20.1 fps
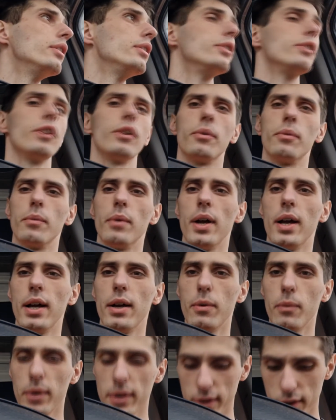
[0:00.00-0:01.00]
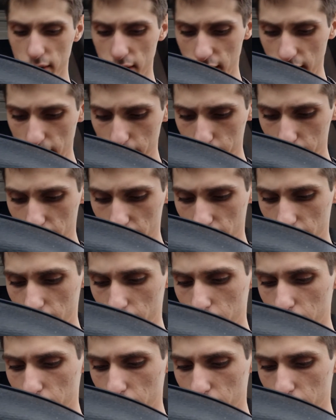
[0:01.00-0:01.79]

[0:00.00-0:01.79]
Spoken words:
So Wednesday update.